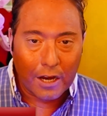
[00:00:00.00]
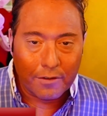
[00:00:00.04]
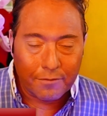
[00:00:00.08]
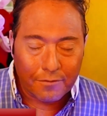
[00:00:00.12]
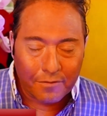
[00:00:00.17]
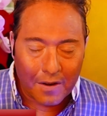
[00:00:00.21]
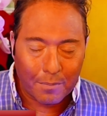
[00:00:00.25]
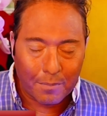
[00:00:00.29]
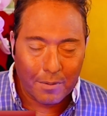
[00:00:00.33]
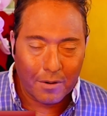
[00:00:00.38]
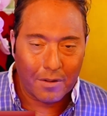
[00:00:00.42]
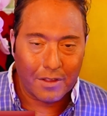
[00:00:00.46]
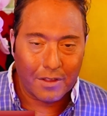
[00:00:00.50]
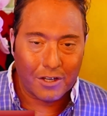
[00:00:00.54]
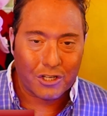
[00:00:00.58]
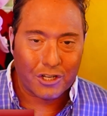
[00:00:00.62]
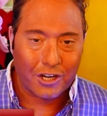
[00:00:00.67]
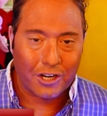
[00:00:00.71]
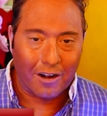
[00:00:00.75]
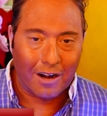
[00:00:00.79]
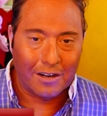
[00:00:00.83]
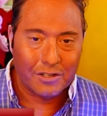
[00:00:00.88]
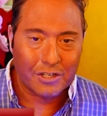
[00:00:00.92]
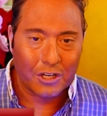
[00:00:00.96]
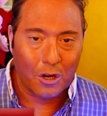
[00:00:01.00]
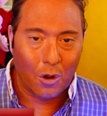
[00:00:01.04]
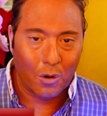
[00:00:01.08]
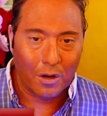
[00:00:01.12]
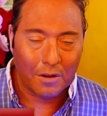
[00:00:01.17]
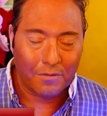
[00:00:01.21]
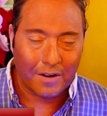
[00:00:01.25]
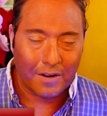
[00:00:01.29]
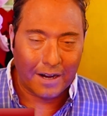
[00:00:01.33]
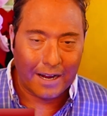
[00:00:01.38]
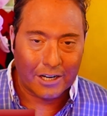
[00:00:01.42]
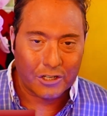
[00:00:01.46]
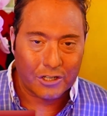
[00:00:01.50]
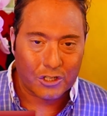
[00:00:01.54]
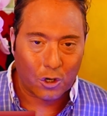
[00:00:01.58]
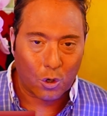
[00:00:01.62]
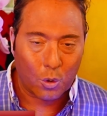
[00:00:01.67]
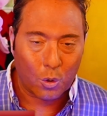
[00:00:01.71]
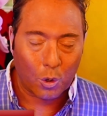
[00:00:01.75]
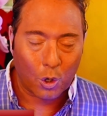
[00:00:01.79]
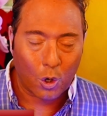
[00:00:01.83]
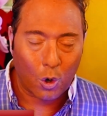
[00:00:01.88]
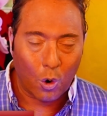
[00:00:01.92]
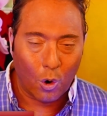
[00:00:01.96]
In February of this year, I was the only
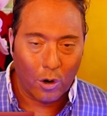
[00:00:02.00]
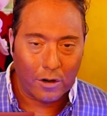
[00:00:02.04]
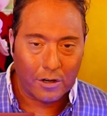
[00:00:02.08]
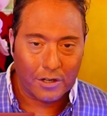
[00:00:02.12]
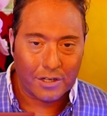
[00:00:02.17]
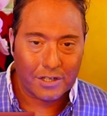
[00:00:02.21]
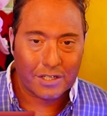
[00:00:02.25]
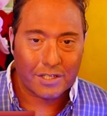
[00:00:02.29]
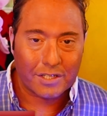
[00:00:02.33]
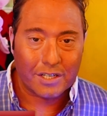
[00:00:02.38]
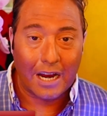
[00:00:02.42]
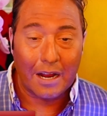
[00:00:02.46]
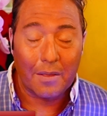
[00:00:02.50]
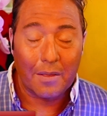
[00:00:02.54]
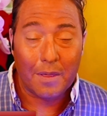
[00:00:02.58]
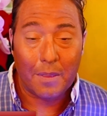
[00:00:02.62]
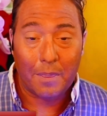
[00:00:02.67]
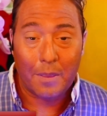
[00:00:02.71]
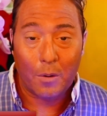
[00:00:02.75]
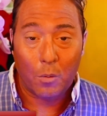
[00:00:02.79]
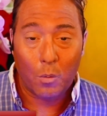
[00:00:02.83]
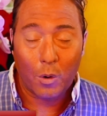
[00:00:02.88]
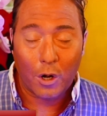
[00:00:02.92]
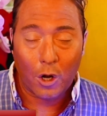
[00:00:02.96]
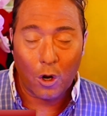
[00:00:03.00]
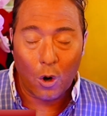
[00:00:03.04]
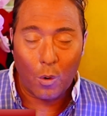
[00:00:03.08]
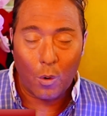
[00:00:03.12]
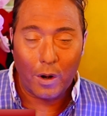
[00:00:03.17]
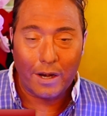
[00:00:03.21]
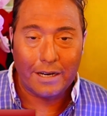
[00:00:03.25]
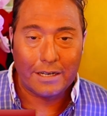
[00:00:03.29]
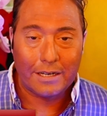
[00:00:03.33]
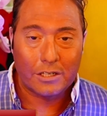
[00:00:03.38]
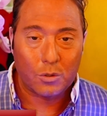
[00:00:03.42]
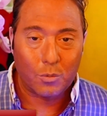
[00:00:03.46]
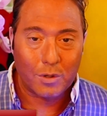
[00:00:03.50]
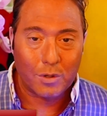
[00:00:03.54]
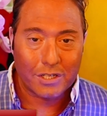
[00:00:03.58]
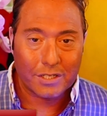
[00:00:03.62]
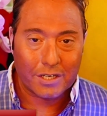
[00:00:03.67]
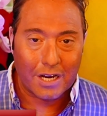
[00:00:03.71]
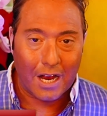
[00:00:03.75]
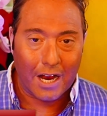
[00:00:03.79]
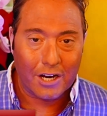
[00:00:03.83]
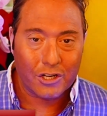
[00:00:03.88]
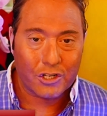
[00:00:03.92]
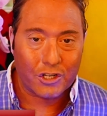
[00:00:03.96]
financial reporter to say that they were going into
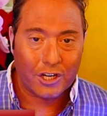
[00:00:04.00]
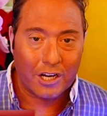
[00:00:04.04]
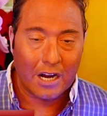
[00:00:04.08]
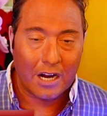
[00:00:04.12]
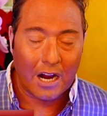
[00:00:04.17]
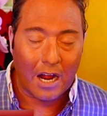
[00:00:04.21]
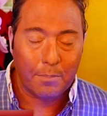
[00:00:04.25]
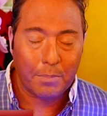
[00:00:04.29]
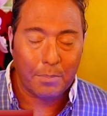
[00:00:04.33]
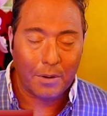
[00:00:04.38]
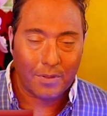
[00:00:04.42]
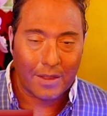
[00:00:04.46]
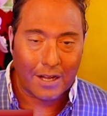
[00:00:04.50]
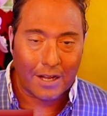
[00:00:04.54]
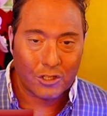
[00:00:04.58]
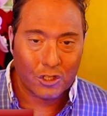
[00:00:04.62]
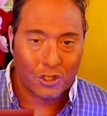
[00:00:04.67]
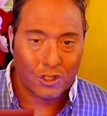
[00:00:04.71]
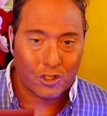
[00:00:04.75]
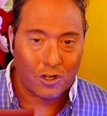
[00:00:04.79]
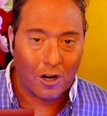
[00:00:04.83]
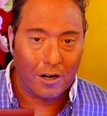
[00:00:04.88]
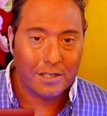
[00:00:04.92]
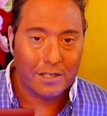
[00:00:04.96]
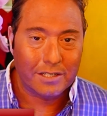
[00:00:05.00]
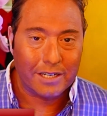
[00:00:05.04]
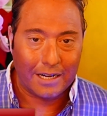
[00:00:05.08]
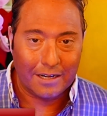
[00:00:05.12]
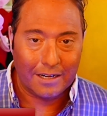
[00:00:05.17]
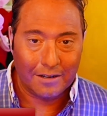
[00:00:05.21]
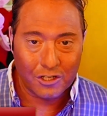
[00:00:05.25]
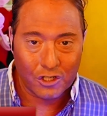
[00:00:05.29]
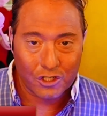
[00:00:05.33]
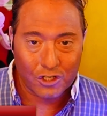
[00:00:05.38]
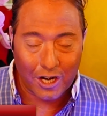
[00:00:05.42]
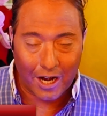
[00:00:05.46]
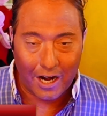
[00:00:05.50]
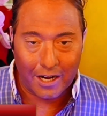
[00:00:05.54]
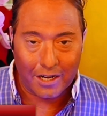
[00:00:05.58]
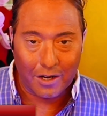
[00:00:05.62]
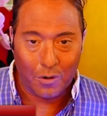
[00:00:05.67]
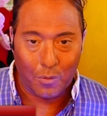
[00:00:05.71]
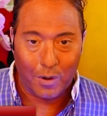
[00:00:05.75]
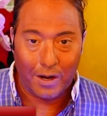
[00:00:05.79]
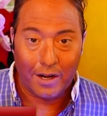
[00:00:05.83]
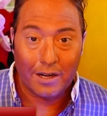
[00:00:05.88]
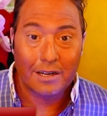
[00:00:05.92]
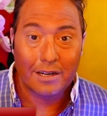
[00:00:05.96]
recession, and I put that start date in
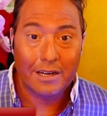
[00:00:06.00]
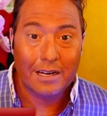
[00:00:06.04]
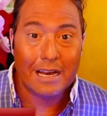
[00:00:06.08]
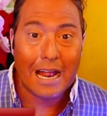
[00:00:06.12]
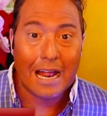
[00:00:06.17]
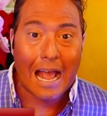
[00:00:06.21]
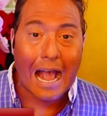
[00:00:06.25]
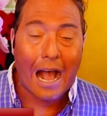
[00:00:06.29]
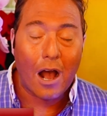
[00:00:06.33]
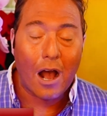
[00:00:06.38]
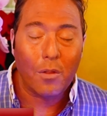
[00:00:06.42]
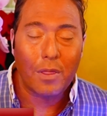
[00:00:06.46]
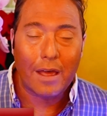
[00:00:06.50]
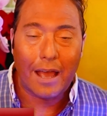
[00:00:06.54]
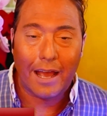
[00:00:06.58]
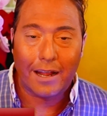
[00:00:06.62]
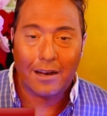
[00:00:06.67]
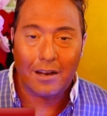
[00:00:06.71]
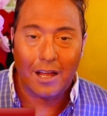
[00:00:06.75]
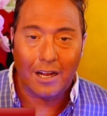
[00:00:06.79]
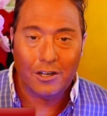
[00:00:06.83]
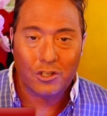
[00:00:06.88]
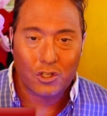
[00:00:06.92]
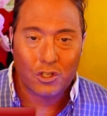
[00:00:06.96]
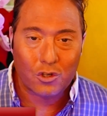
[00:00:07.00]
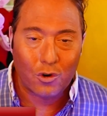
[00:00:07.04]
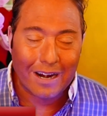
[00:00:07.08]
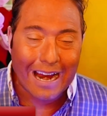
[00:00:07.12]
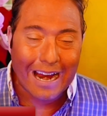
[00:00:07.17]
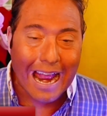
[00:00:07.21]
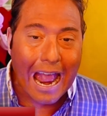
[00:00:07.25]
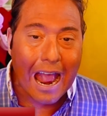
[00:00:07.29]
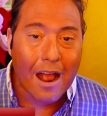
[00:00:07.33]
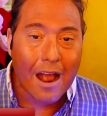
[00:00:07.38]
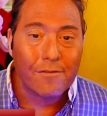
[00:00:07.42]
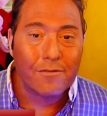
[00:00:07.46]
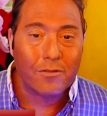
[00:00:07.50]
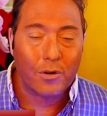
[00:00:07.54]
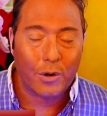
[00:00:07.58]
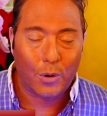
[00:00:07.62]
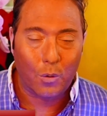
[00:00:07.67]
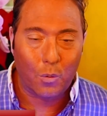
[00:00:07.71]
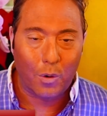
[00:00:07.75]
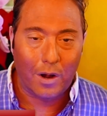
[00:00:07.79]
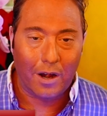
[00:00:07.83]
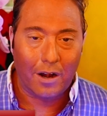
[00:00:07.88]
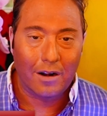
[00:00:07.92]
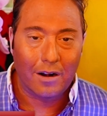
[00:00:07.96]
January. Now the headline story
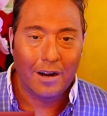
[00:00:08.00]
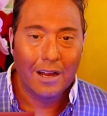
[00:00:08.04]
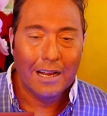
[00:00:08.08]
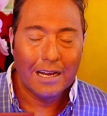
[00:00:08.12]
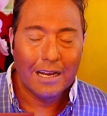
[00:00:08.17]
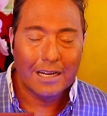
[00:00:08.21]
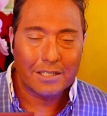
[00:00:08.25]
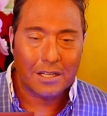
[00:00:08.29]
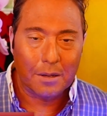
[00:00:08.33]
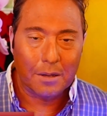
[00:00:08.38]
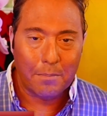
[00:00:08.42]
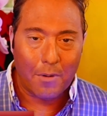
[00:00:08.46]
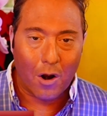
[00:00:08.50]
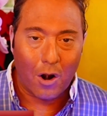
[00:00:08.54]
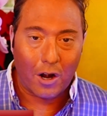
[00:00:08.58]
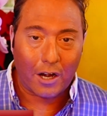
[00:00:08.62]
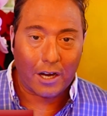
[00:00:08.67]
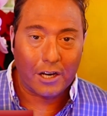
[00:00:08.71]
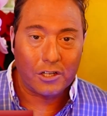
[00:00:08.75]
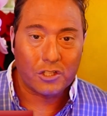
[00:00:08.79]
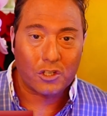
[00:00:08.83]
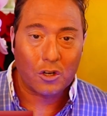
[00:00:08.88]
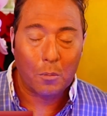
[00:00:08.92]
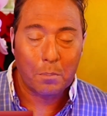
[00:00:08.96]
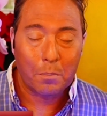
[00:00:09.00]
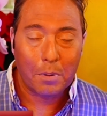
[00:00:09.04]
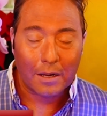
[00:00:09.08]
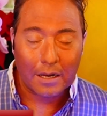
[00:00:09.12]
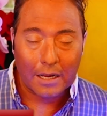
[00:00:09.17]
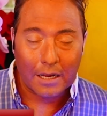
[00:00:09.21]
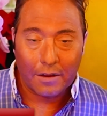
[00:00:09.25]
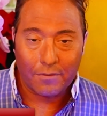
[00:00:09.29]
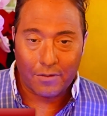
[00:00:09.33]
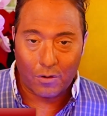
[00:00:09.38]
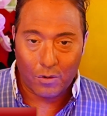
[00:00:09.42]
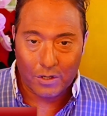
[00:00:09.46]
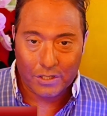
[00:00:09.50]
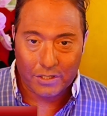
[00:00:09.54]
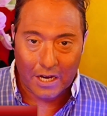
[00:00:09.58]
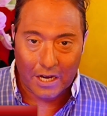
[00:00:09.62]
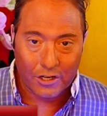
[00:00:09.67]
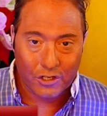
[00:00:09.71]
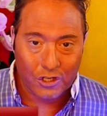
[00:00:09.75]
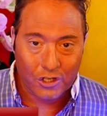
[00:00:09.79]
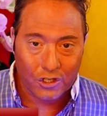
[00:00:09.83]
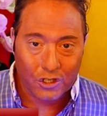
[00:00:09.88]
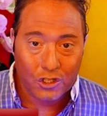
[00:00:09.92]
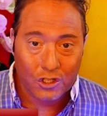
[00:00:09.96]
everywhere is the markets believe a
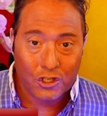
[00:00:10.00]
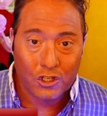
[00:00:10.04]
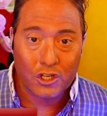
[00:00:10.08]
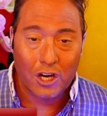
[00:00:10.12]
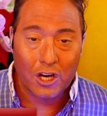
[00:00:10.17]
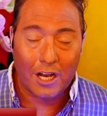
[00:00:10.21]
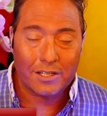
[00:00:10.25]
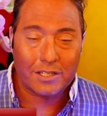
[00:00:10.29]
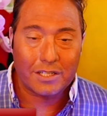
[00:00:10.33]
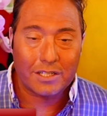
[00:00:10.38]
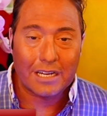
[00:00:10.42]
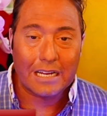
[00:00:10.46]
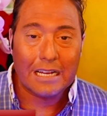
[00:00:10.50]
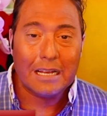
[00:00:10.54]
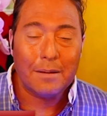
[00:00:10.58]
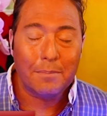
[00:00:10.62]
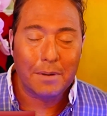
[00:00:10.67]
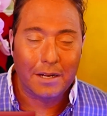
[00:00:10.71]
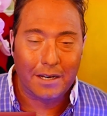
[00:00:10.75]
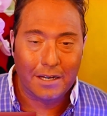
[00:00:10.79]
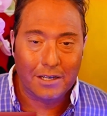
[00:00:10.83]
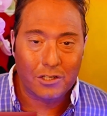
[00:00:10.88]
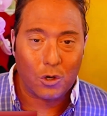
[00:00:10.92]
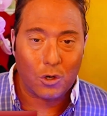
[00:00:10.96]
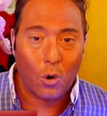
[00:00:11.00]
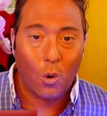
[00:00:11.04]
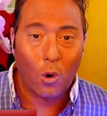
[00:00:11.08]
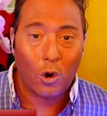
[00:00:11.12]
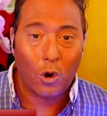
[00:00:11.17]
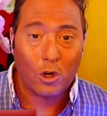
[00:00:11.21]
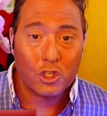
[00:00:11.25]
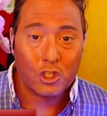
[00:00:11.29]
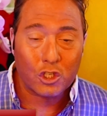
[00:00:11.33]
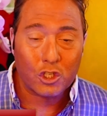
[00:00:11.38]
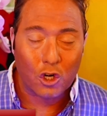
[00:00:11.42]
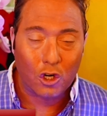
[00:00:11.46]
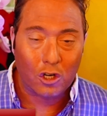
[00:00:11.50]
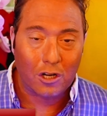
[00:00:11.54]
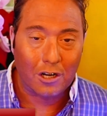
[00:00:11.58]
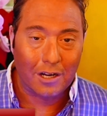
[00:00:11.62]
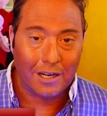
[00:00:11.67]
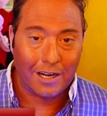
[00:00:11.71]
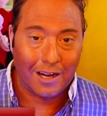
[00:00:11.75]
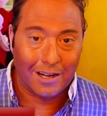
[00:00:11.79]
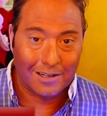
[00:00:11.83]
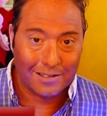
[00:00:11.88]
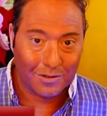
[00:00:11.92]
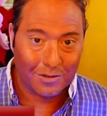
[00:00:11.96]
recession is just imminent or
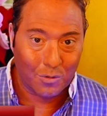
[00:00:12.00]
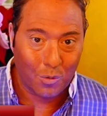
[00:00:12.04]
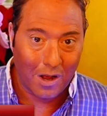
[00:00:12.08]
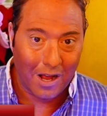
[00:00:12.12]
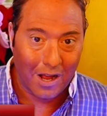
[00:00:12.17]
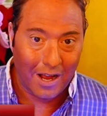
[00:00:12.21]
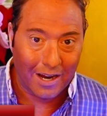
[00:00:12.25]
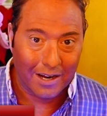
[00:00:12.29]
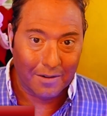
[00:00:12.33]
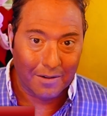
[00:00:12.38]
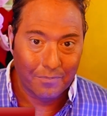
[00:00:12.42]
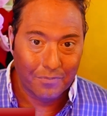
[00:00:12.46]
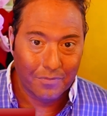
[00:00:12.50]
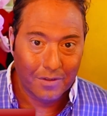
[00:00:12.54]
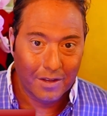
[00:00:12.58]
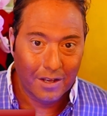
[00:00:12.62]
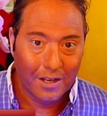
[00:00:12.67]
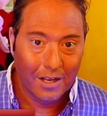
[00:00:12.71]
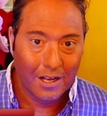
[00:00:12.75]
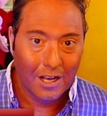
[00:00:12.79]
certainly underway.